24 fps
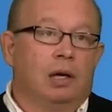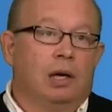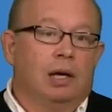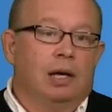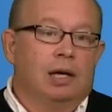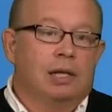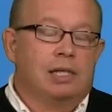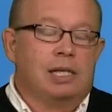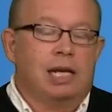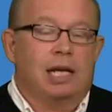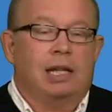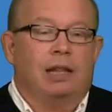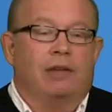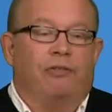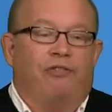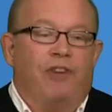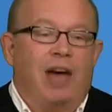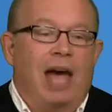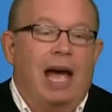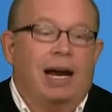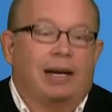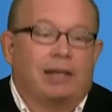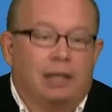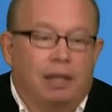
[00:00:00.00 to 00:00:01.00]
See, the
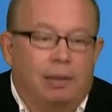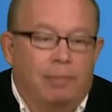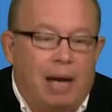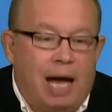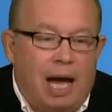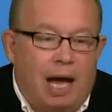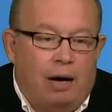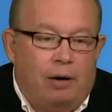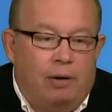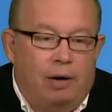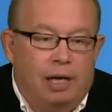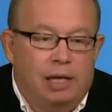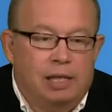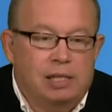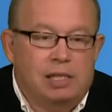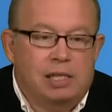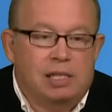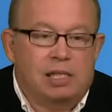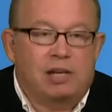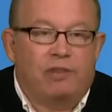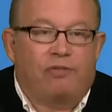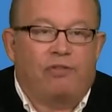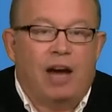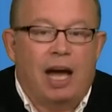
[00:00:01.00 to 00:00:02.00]
fact of the matter is,
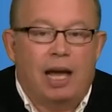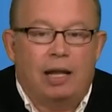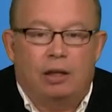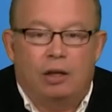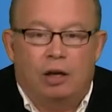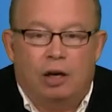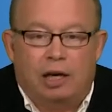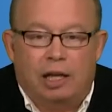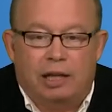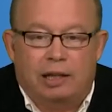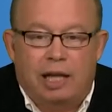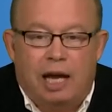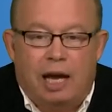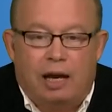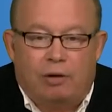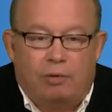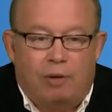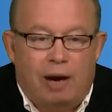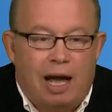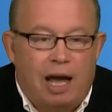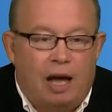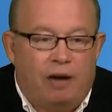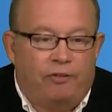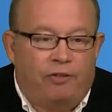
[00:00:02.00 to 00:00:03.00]
is if I look at that
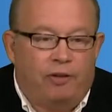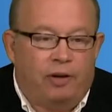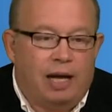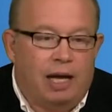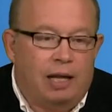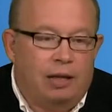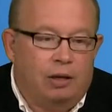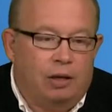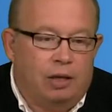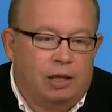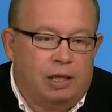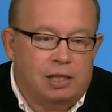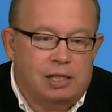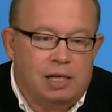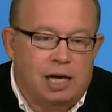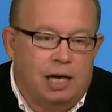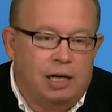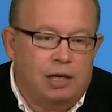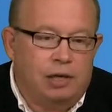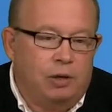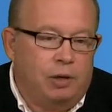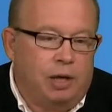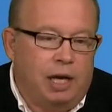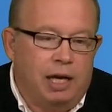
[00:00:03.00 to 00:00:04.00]
graph and I look, it's
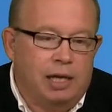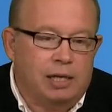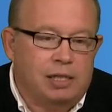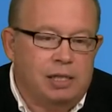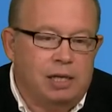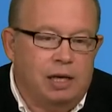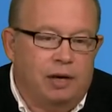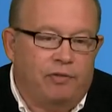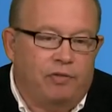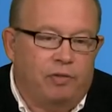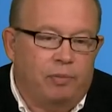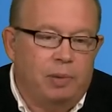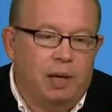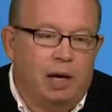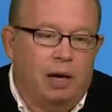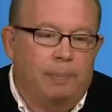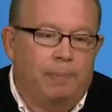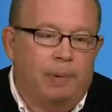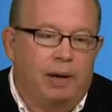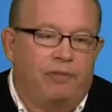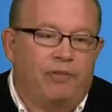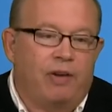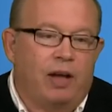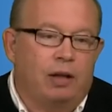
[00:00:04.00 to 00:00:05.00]
hard, you can't see it from there,
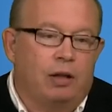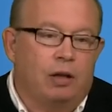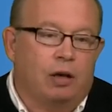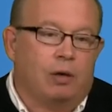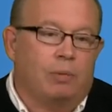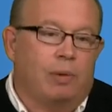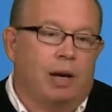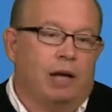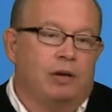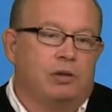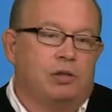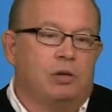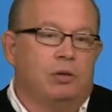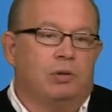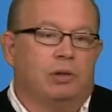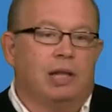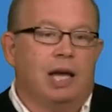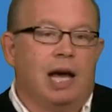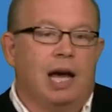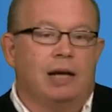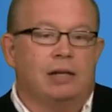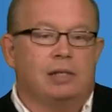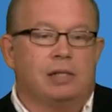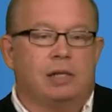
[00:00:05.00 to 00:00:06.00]
but if I look around
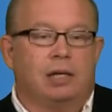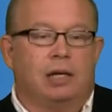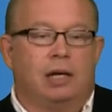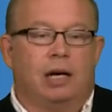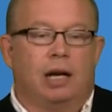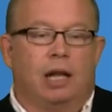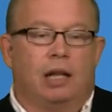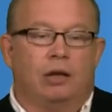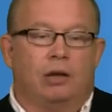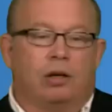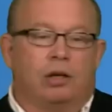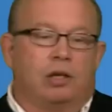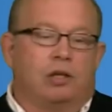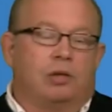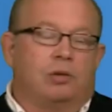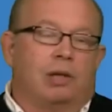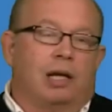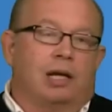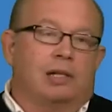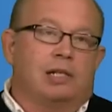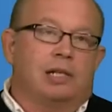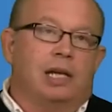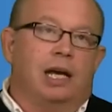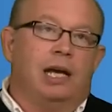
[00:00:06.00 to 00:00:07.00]
2000 and I look at
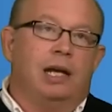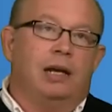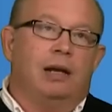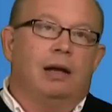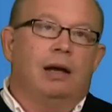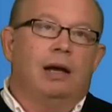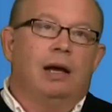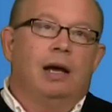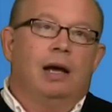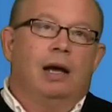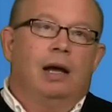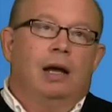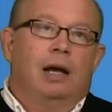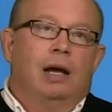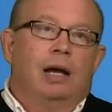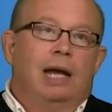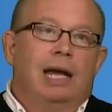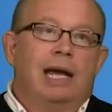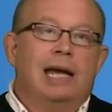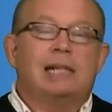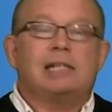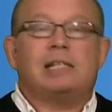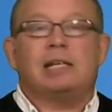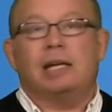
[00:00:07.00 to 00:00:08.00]
2008,
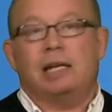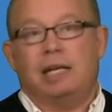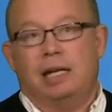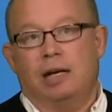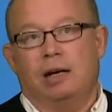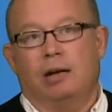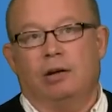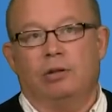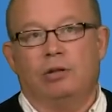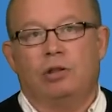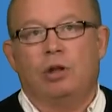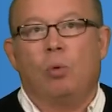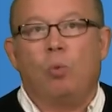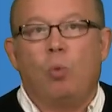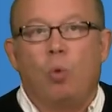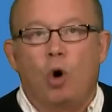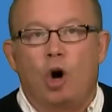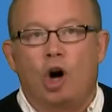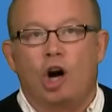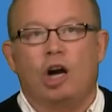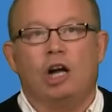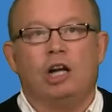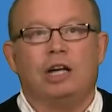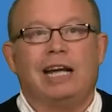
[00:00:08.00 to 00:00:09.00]
here's the deal. The
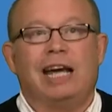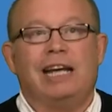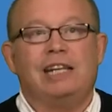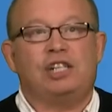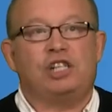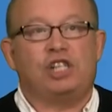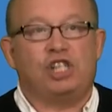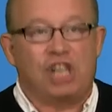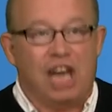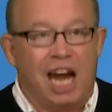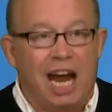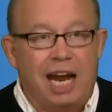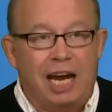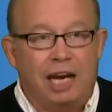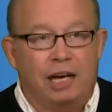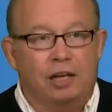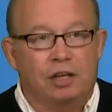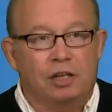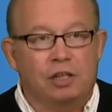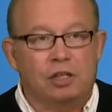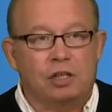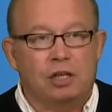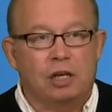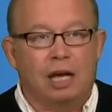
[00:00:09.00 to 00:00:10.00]
world has
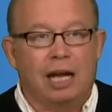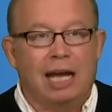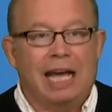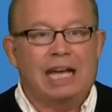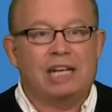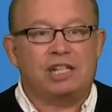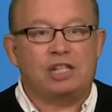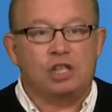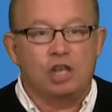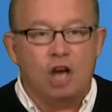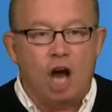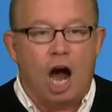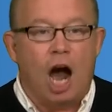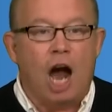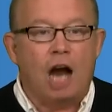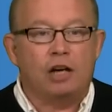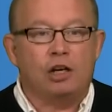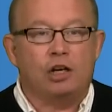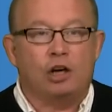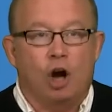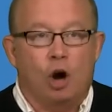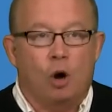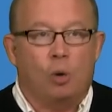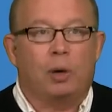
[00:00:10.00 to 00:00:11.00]
changed. It's
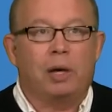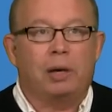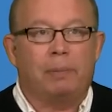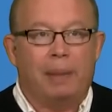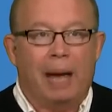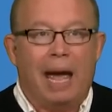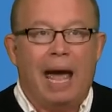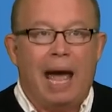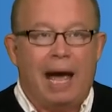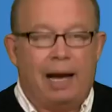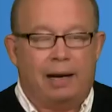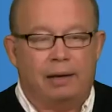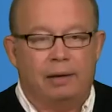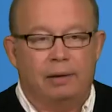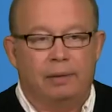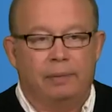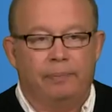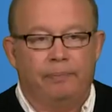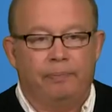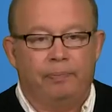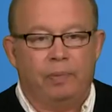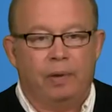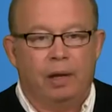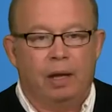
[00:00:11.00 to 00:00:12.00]
not going back.
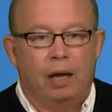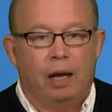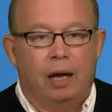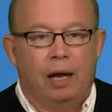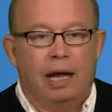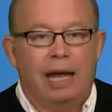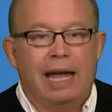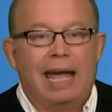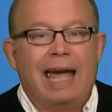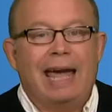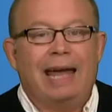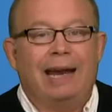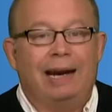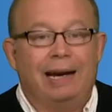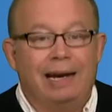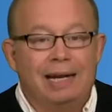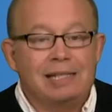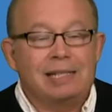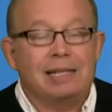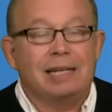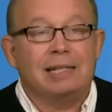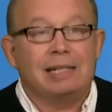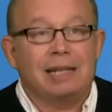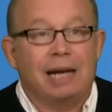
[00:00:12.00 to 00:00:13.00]
And it
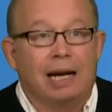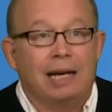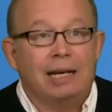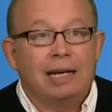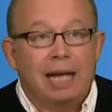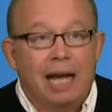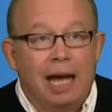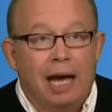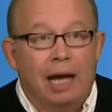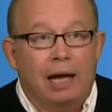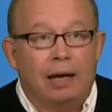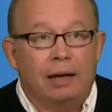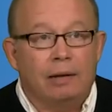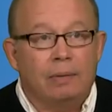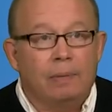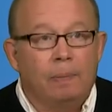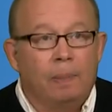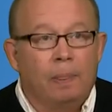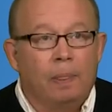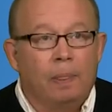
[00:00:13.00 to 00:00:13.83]
isn't done yet.